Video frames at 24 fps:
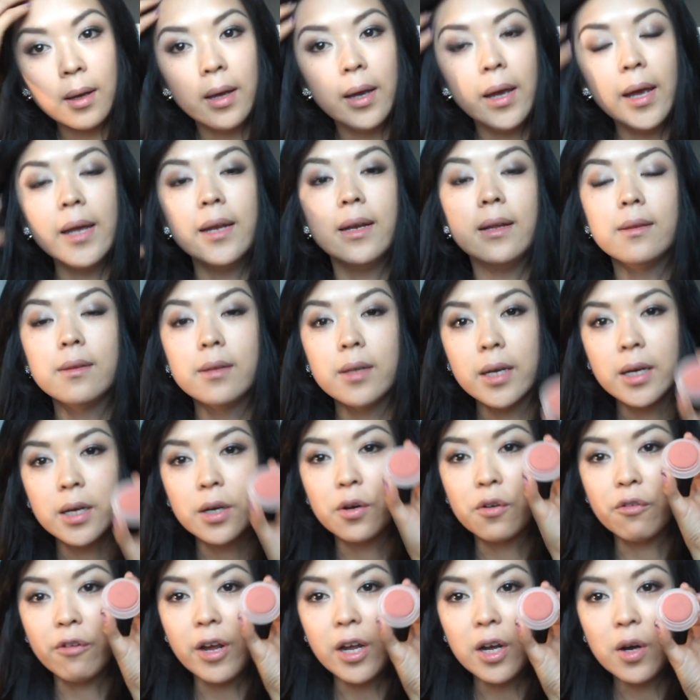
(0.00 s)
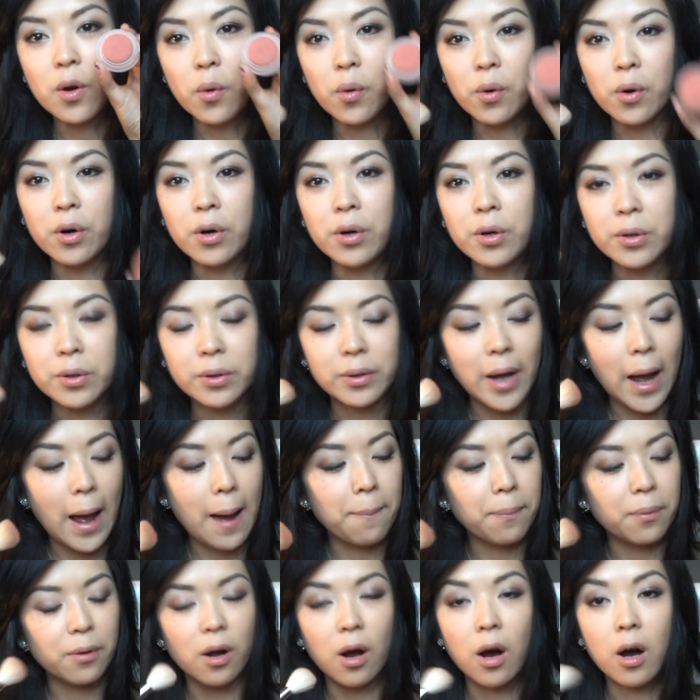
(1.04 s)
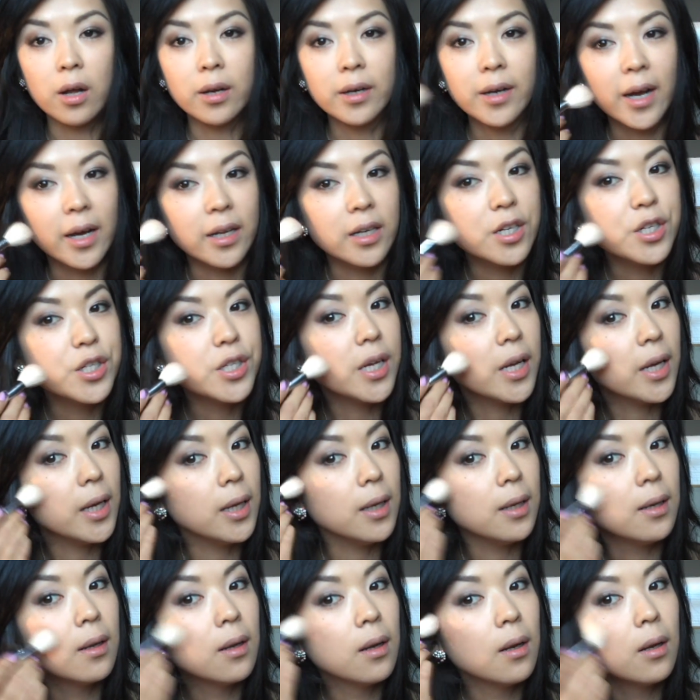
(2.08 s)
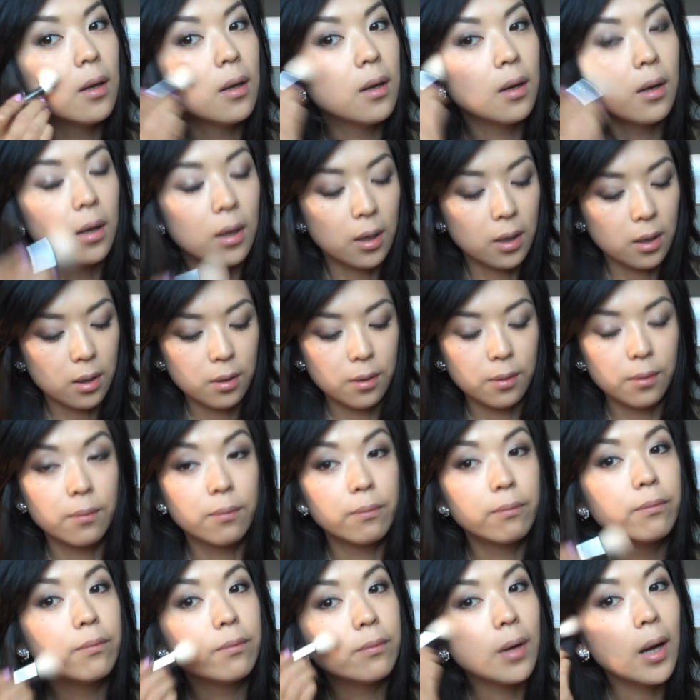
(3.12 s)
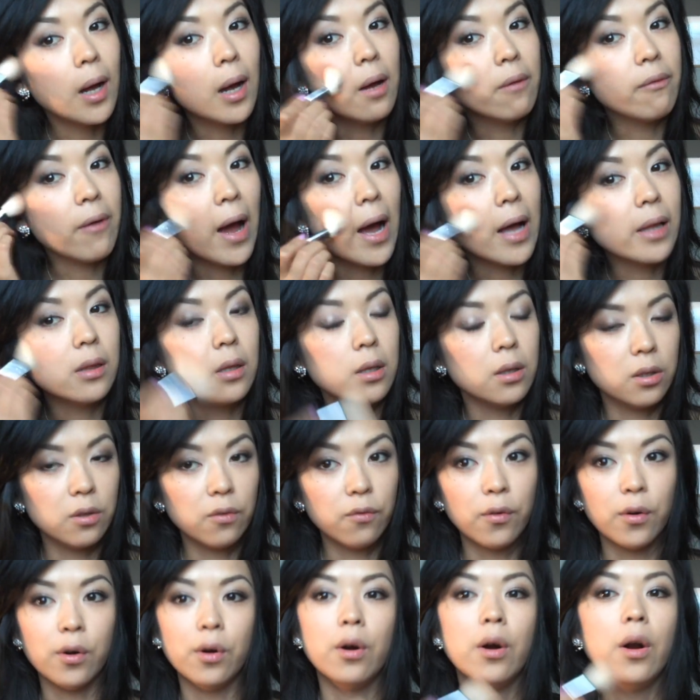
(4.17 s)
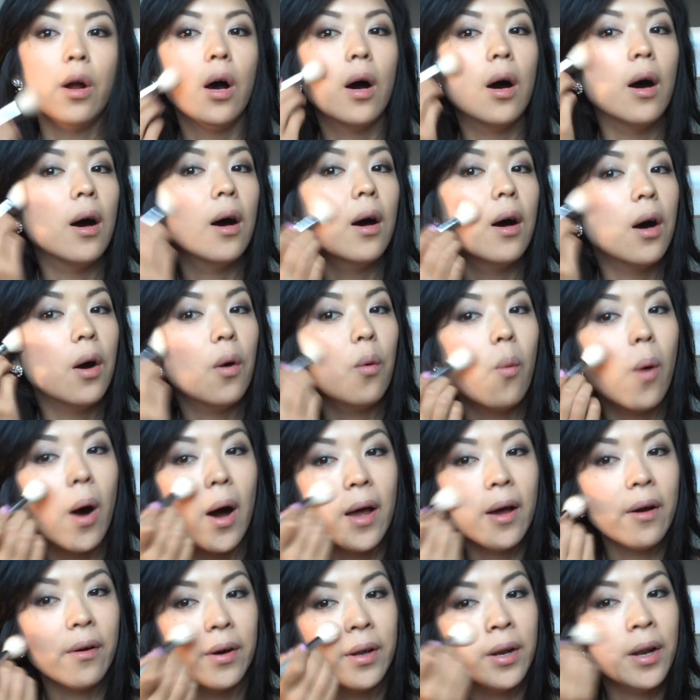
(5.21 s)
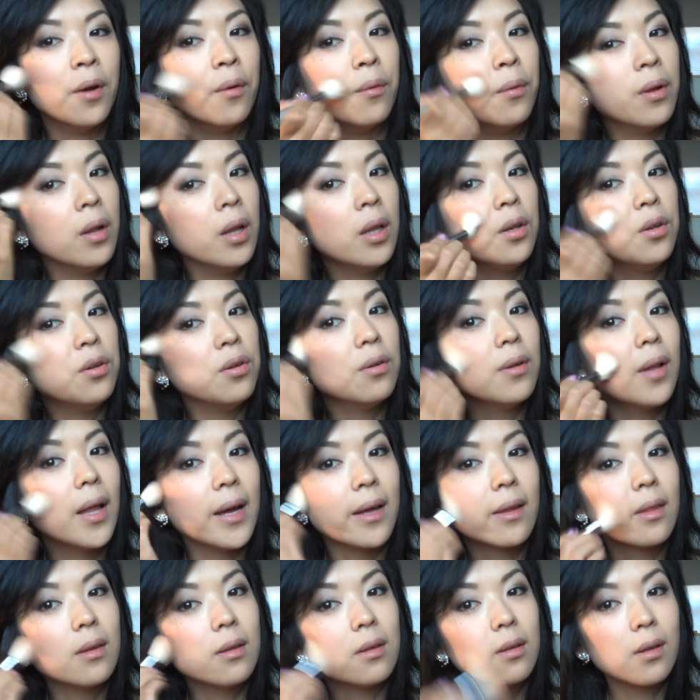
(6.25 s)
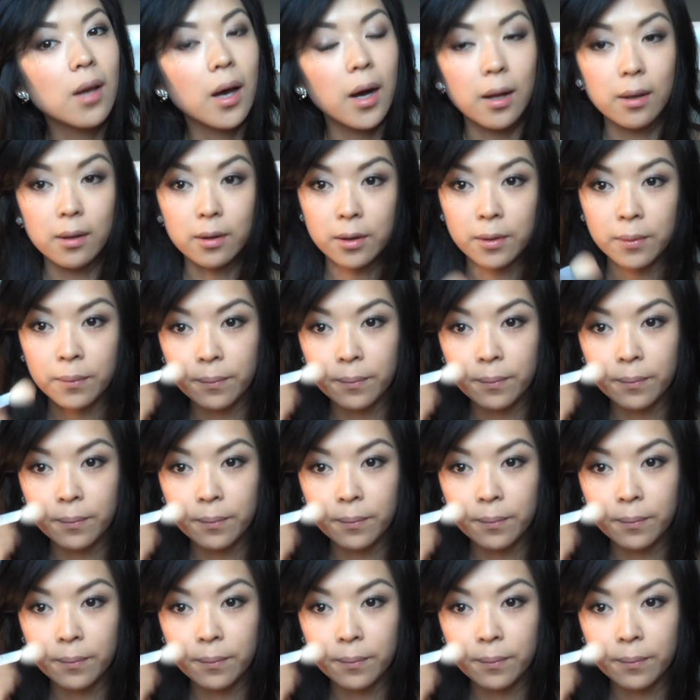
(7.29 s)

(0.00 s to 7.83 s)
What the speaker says: And it's like a great coral apricot kind of shade. I've had this for a while, and I really do like this color.